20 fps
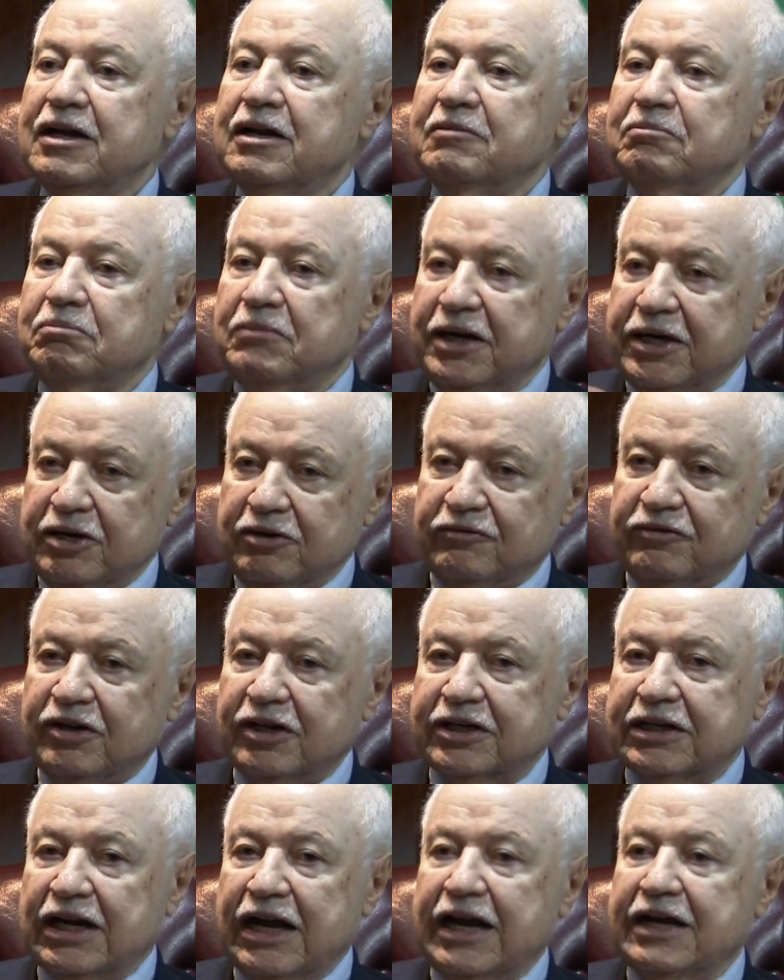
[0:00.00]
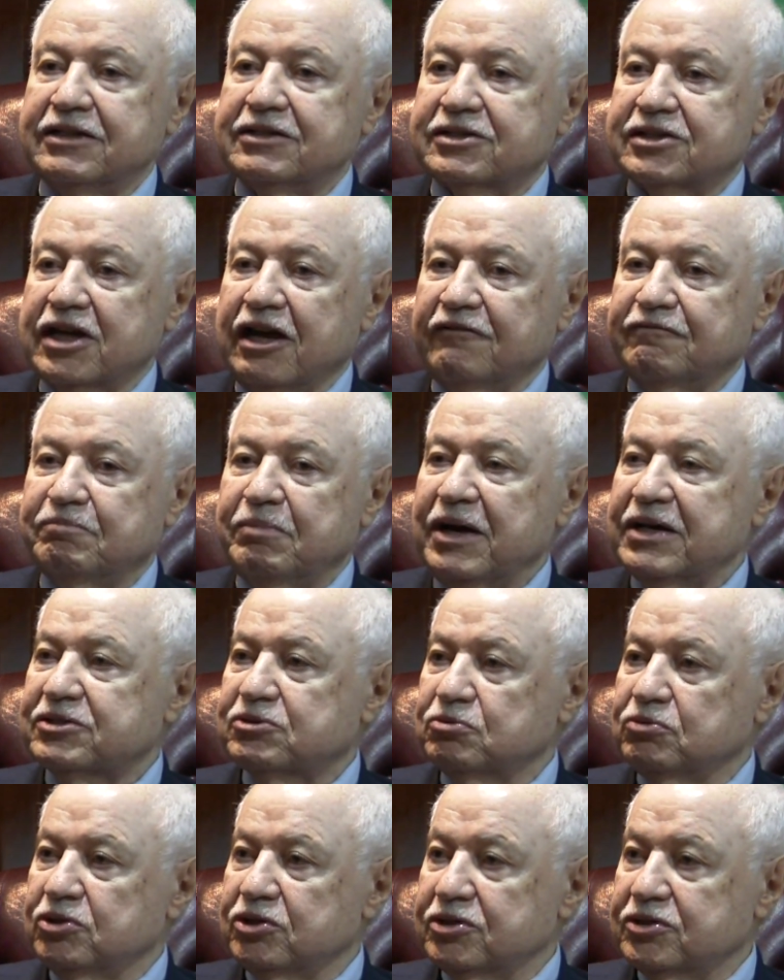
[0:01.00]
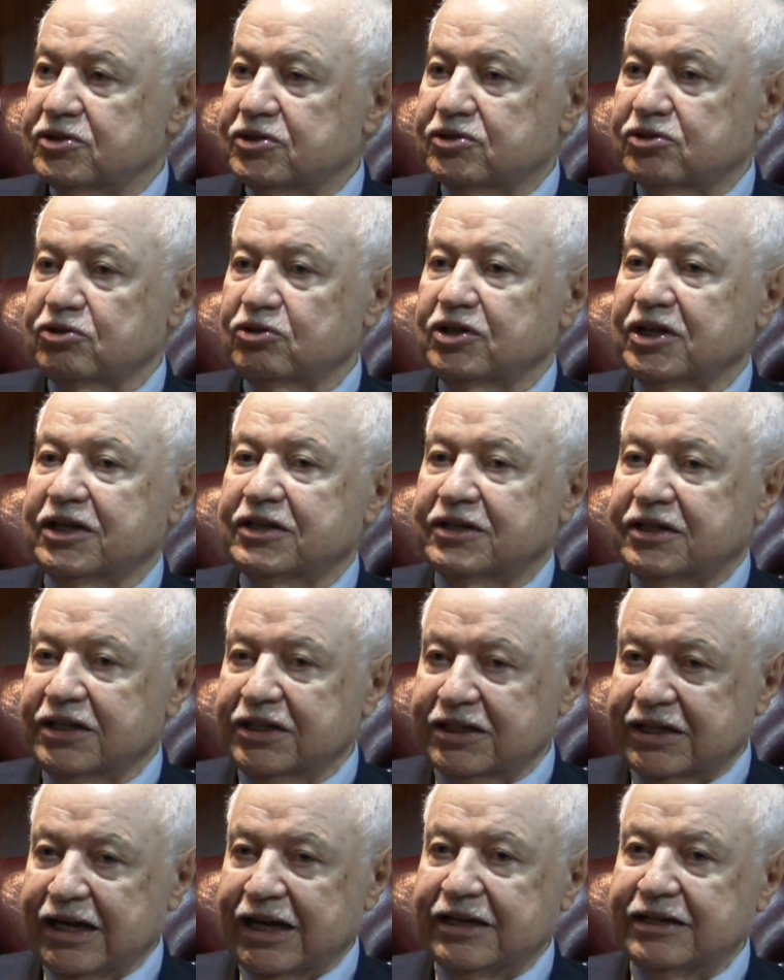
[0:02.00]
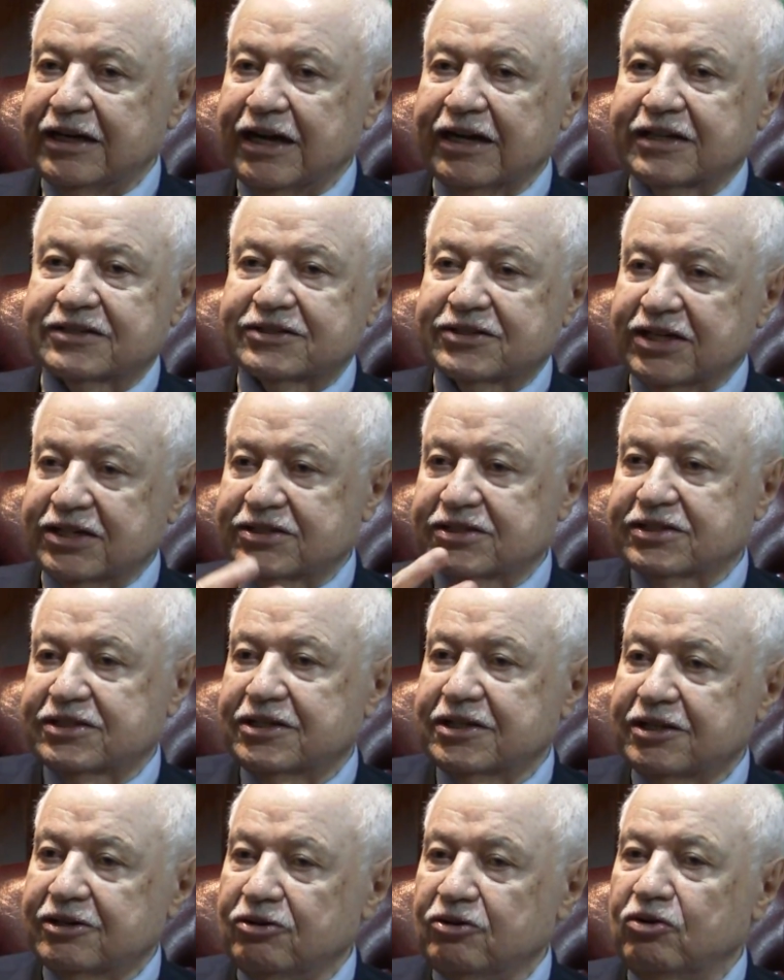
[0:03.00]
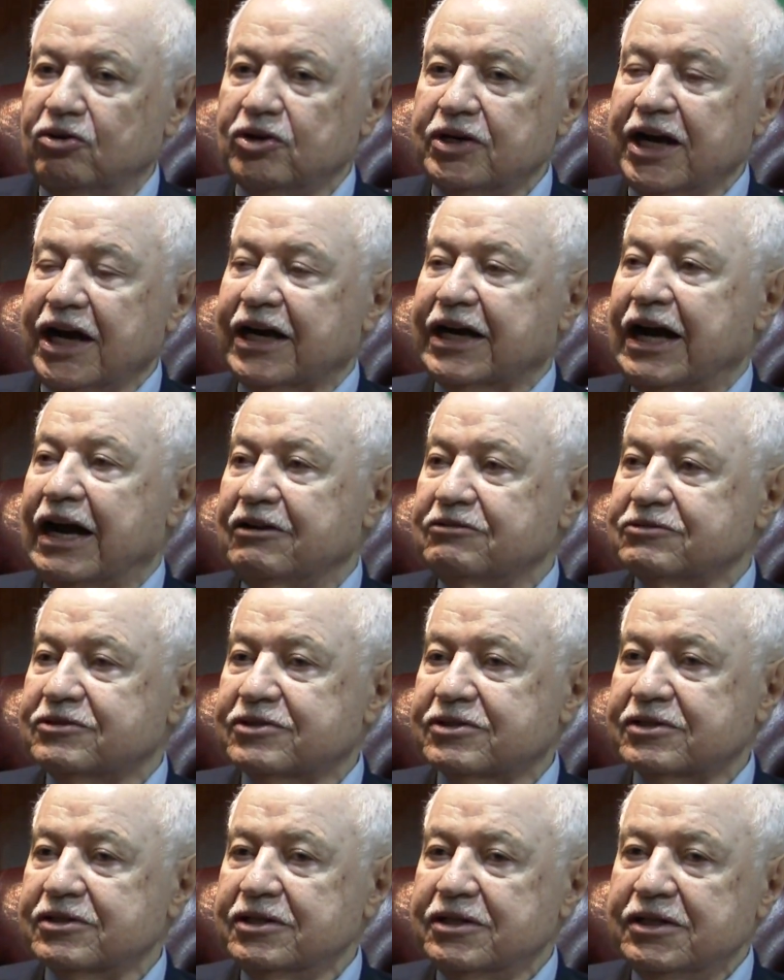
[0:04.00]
Many of our clients have passwords so that they can access their own accounts,